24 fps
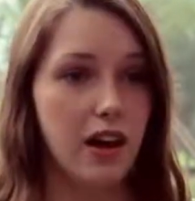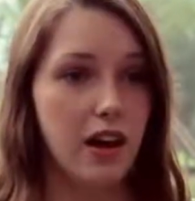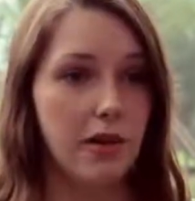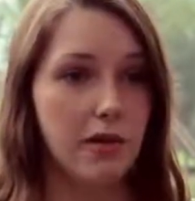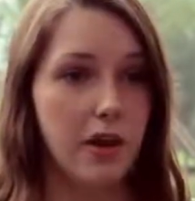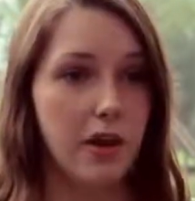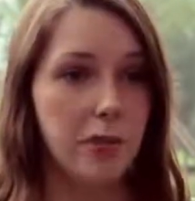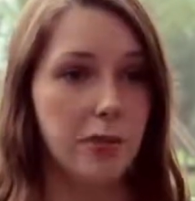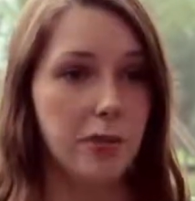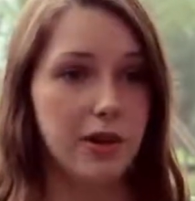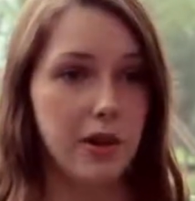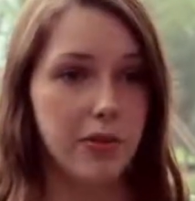
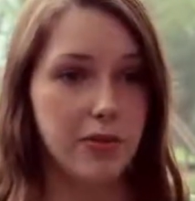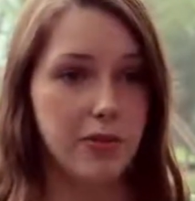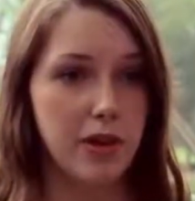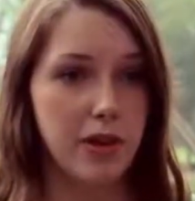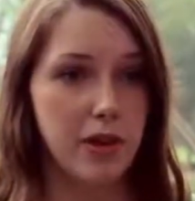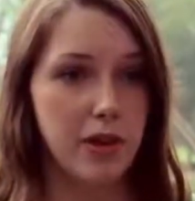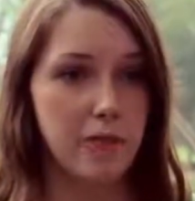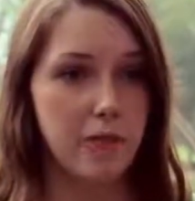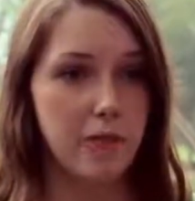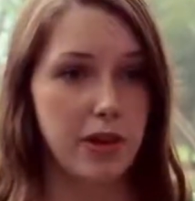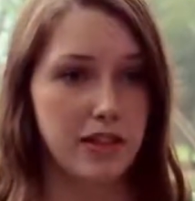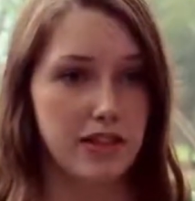open up
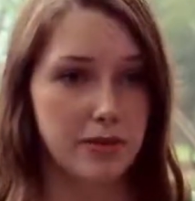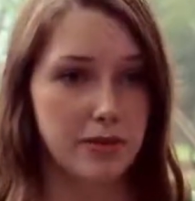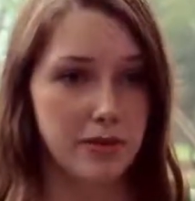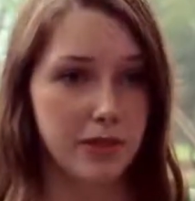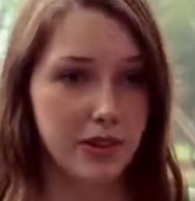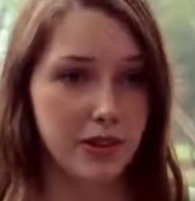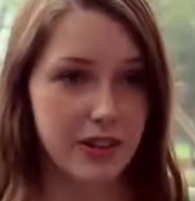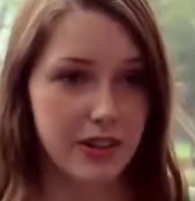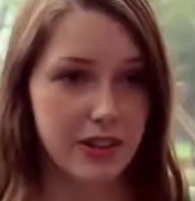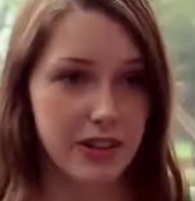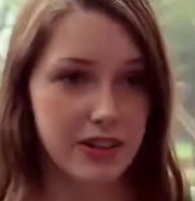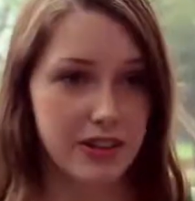the
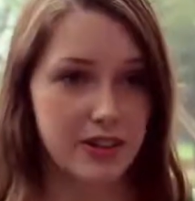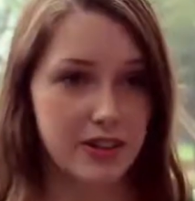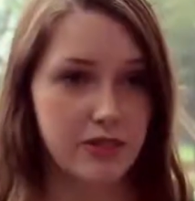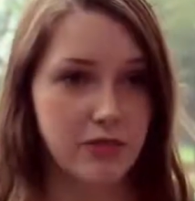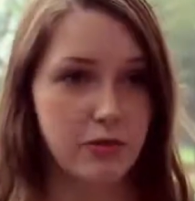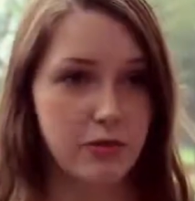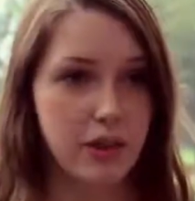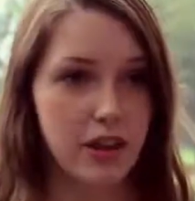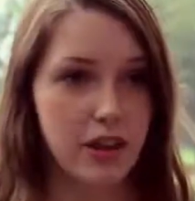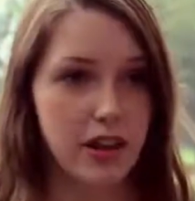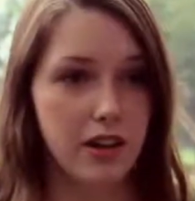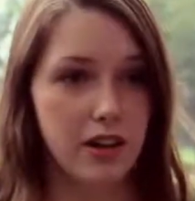possibilities of
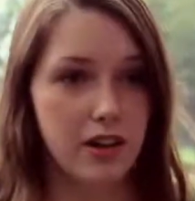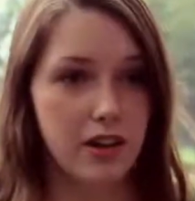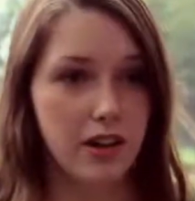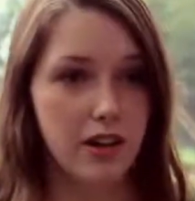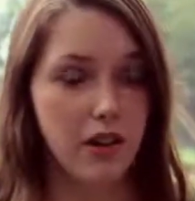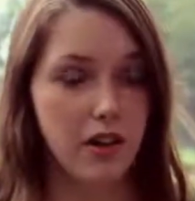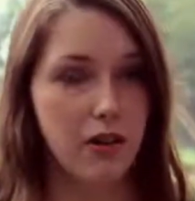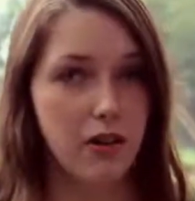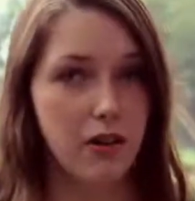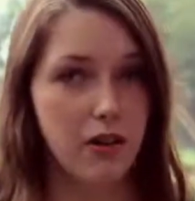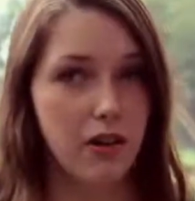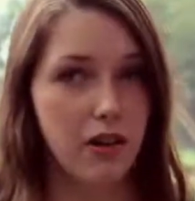what
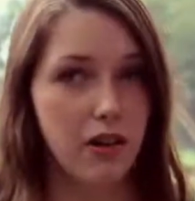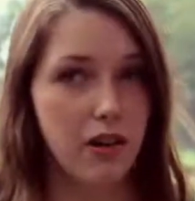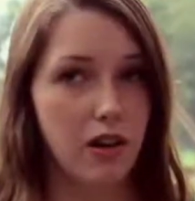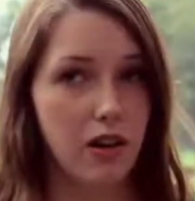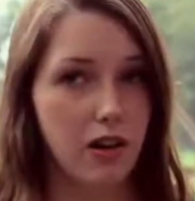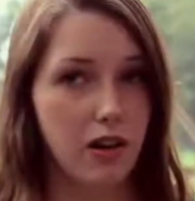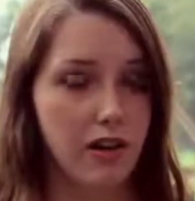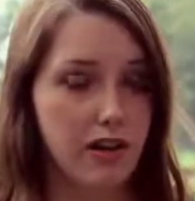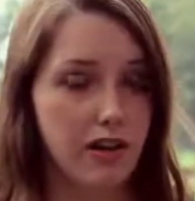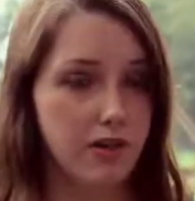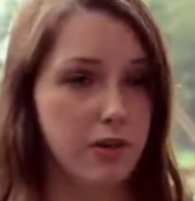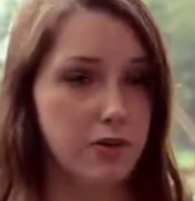
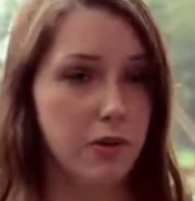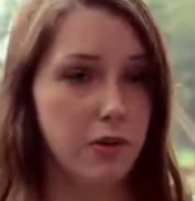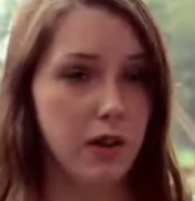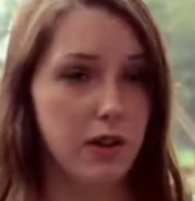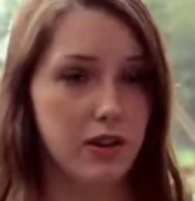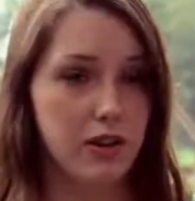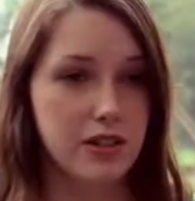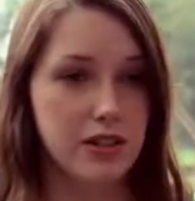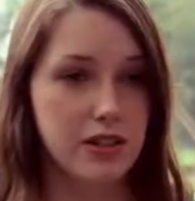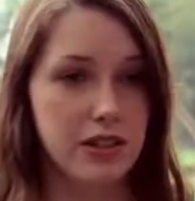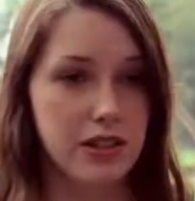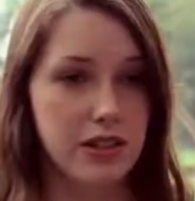
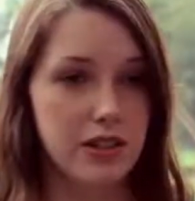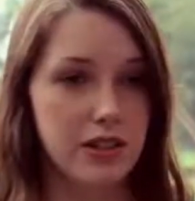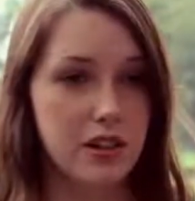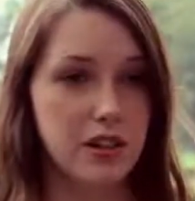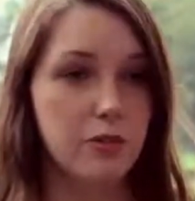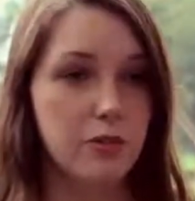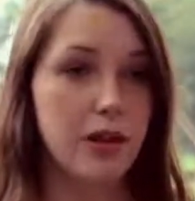anthropology